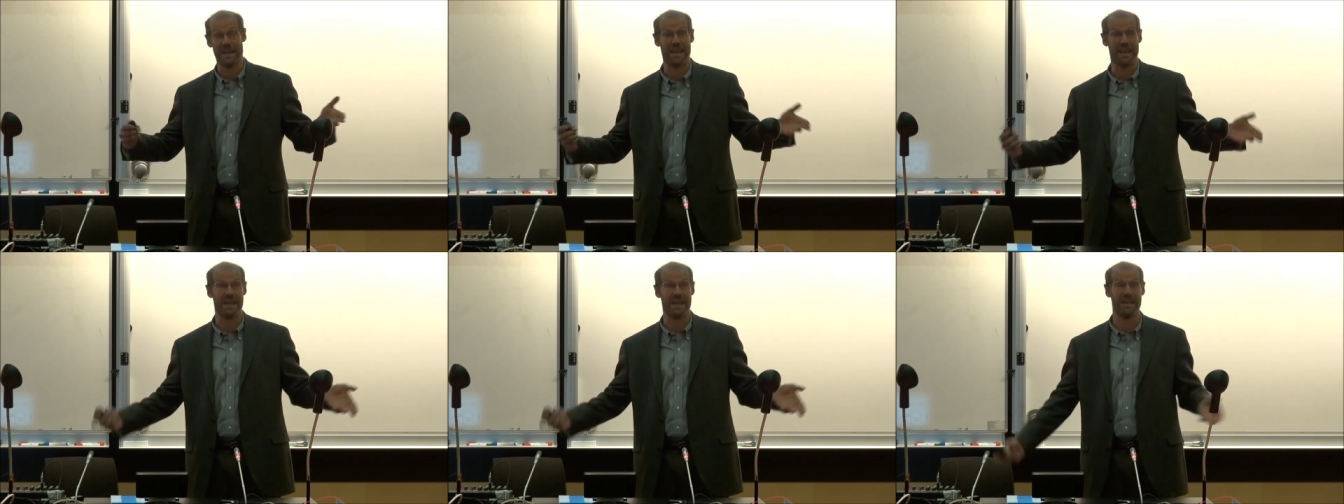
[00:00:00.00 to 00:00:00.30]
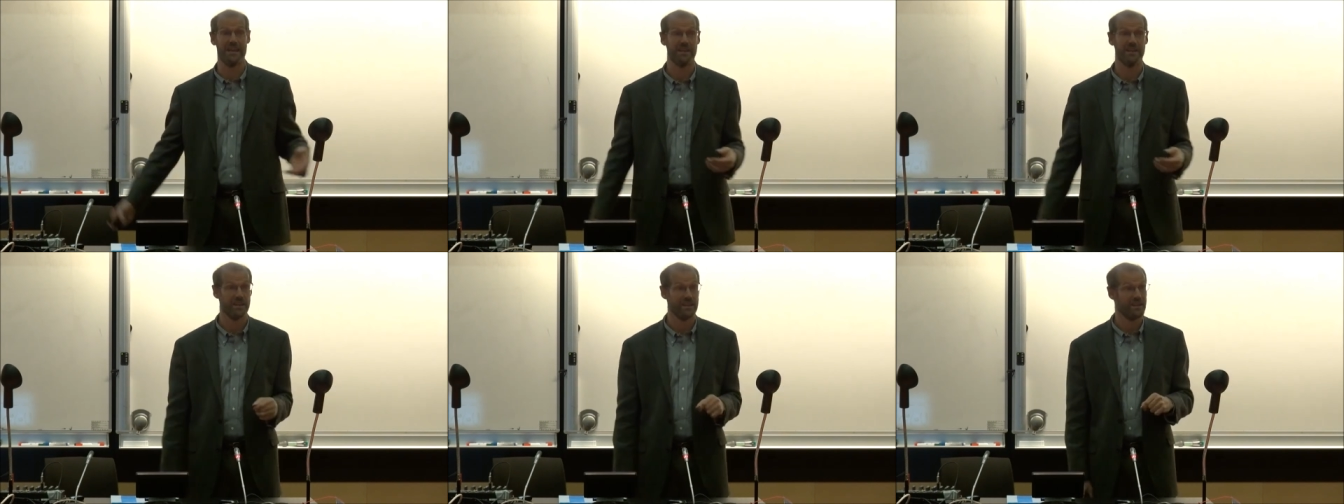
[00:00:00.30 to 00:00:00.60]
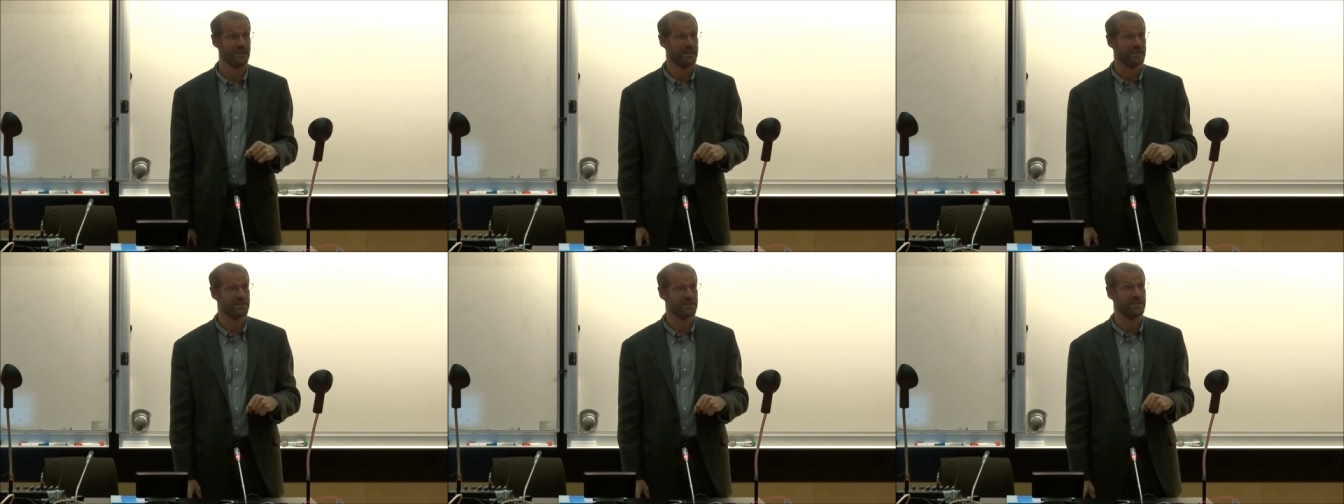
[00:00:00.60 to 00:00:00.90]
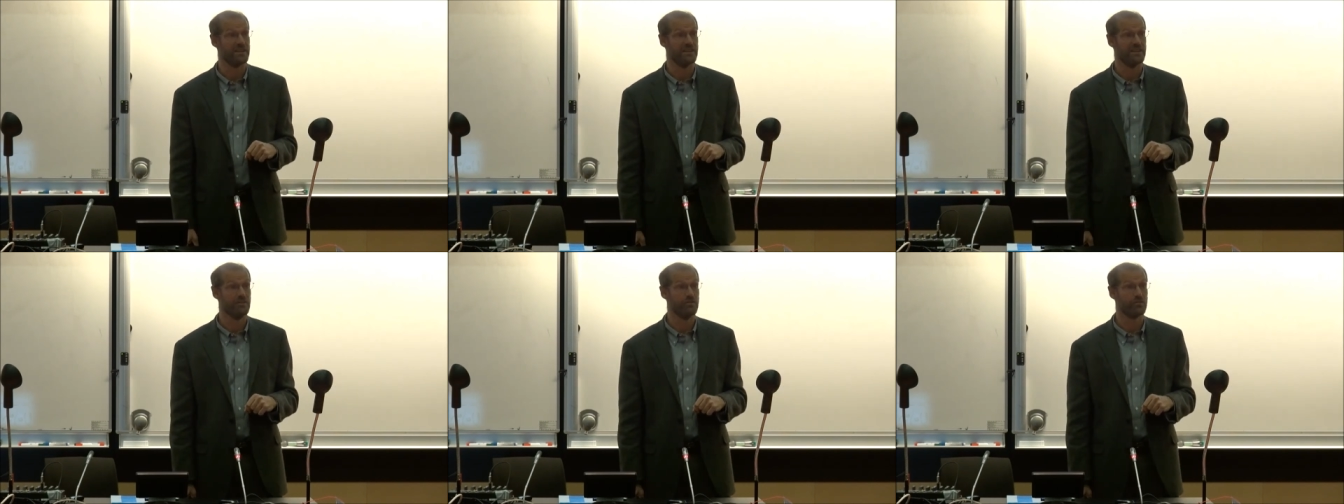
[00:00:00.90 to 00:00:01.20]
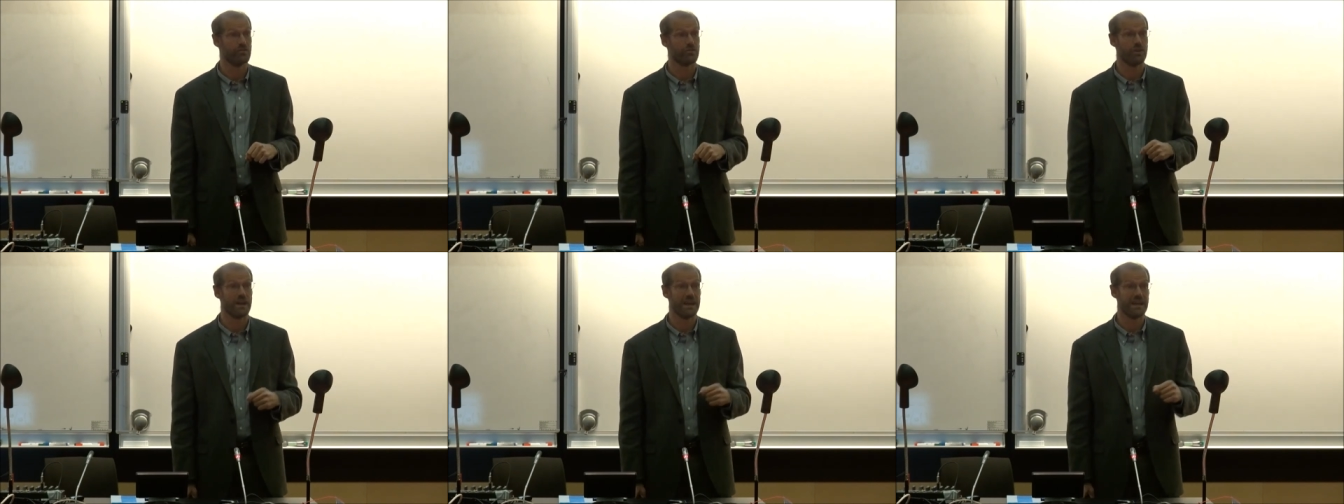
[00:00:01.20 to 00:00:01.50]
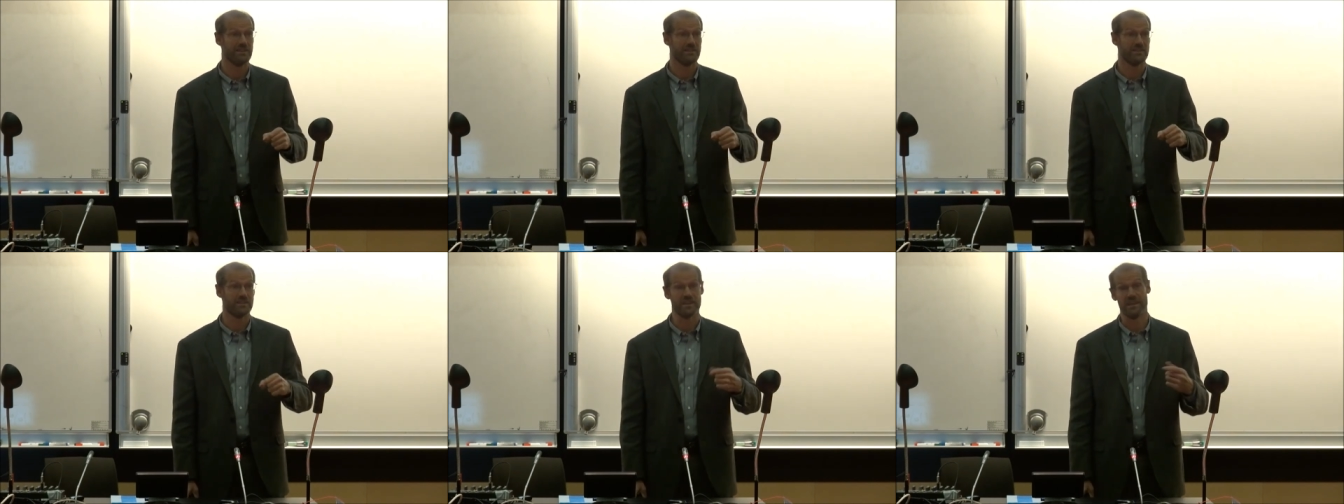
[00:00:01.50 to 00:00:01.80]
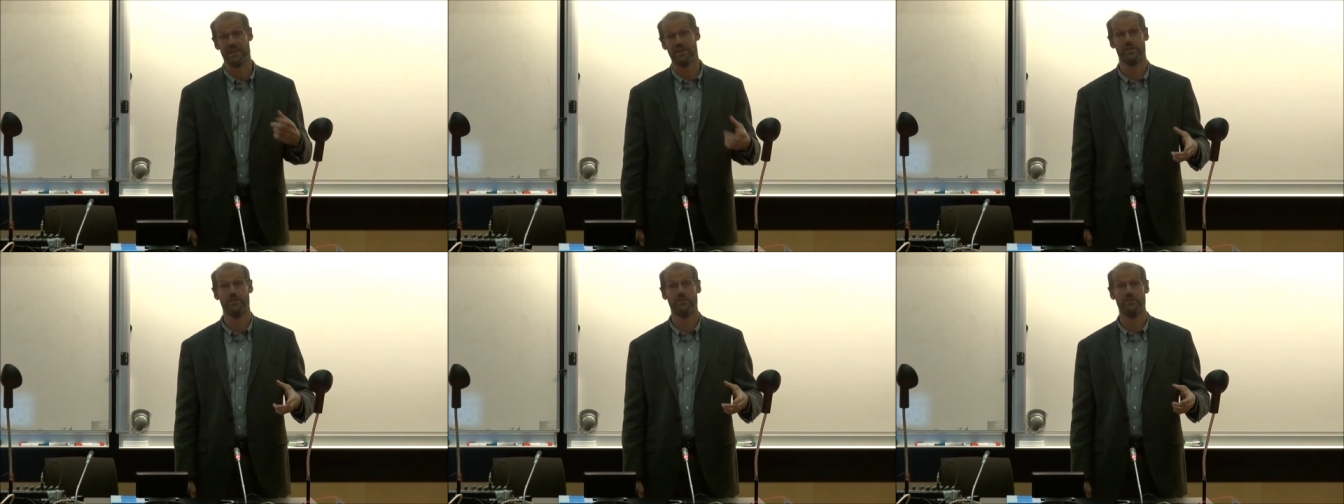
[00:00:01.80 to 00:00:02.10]
aid did France
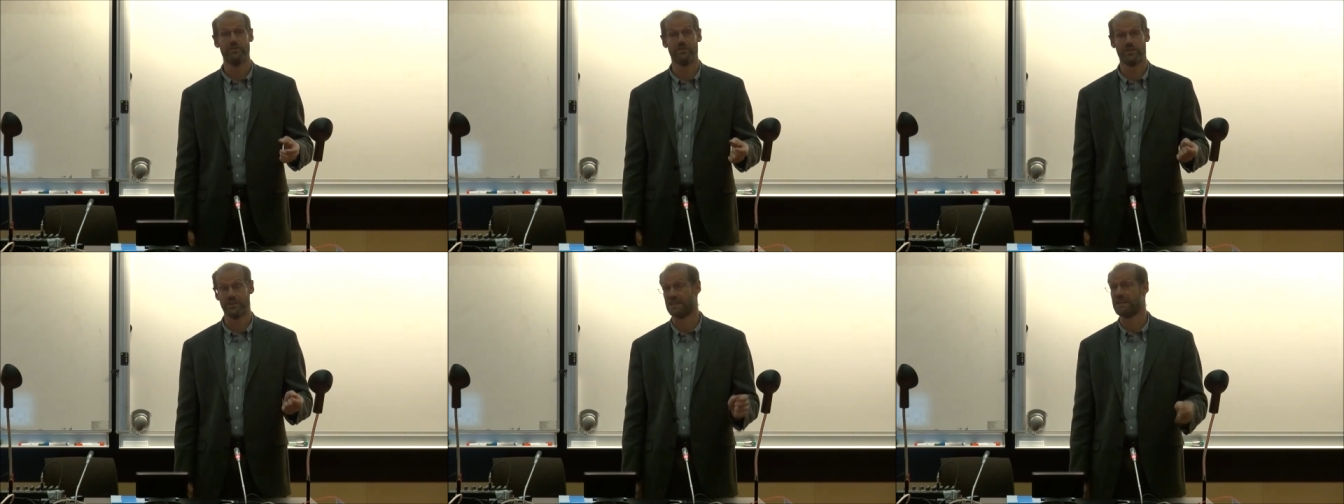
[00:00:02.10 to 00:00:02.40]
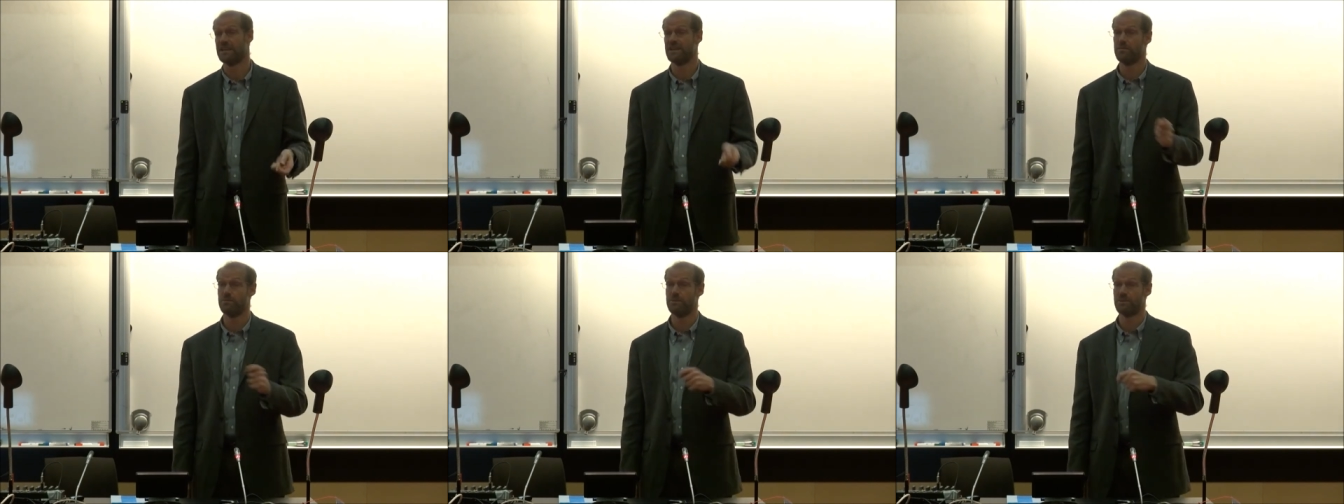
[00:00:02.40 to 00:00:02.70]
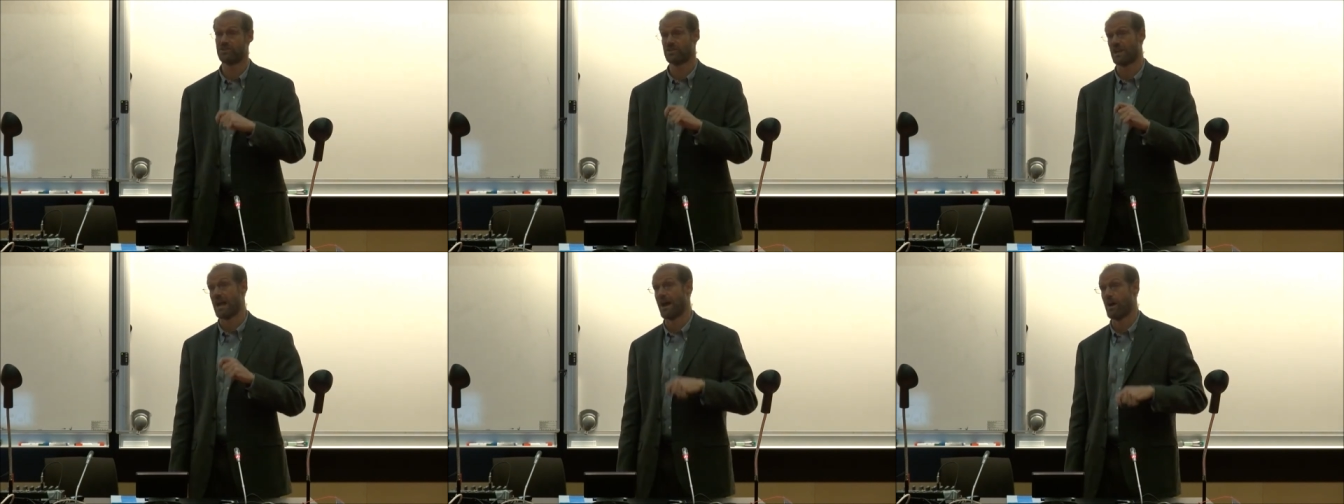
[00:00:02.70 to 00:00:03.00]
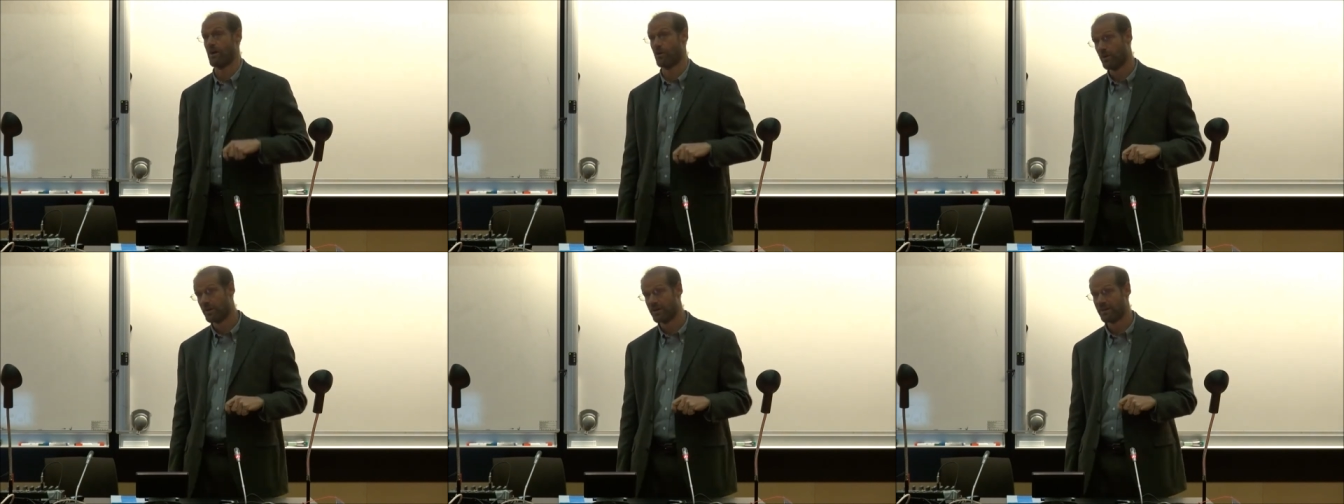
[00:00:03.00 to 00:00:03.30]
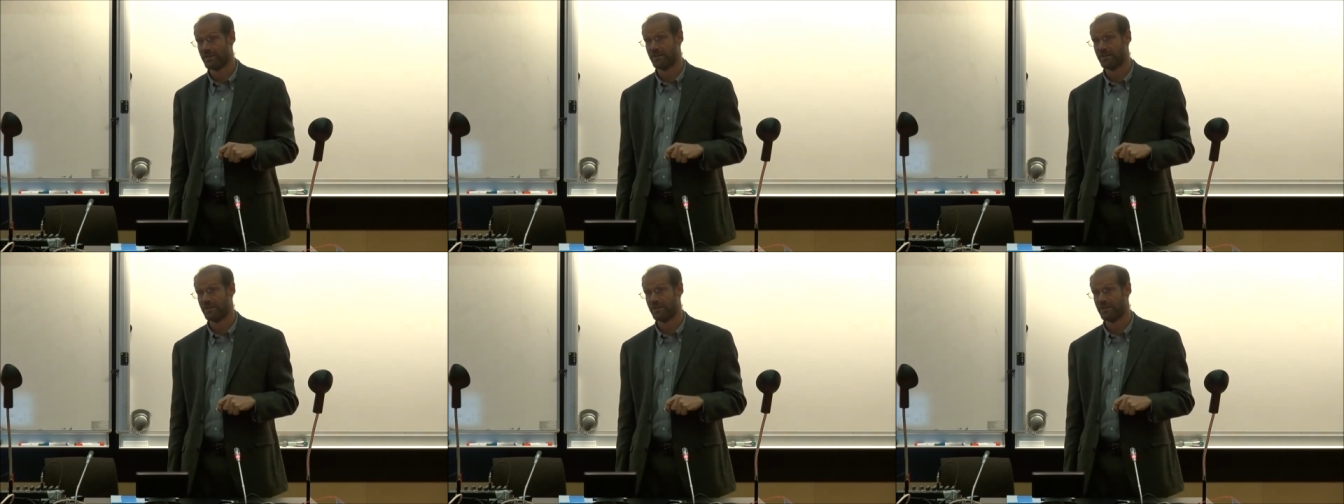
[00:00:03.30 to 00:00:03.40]
give to Guinea-Bissau